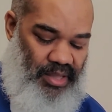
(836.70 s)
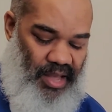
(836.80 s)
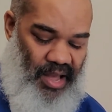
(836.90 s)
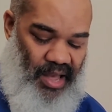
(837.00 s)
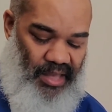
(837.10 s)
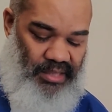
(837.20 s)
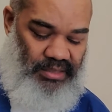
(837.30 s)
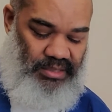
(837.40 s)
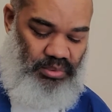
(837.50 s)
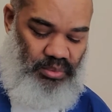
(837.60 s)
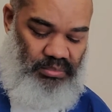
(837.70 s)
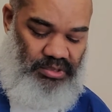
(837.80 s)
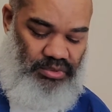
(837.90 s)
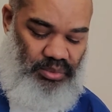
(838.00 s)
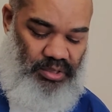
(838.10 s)
I and this
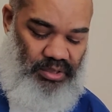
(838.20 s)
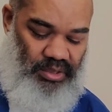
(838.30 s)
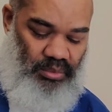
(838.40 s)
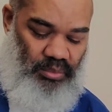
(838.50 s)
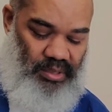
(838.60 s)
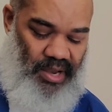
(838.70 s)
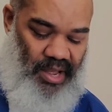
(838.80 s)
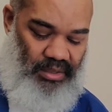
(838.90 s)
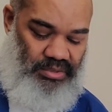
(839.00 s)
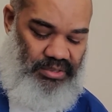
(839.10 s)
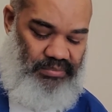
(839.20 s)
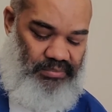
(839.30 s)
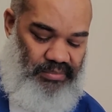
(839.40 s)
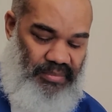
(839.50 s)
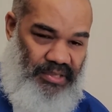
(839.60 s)
woman dwell in one house,
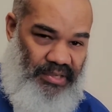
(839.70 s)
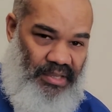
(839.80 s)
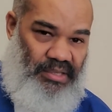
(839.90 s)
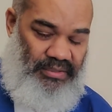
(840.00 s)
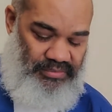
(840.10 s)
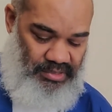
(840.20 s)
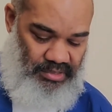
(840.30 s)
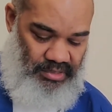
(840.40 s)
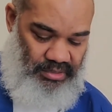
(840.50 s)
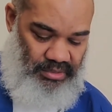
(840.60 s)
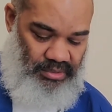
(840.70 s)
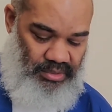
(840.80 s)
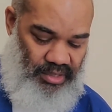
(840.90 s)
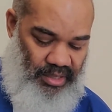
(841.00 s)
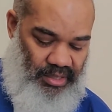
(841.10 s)
meaning they live together.
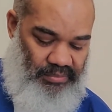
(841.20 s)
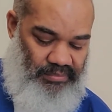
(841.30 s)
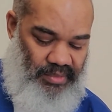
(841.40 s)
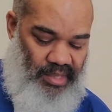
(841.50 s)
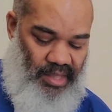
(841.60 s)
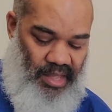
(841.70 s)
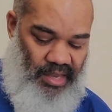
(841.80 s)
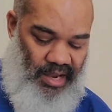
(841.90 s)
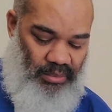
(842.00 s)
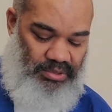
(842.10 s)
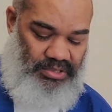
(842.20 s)
All right. And I was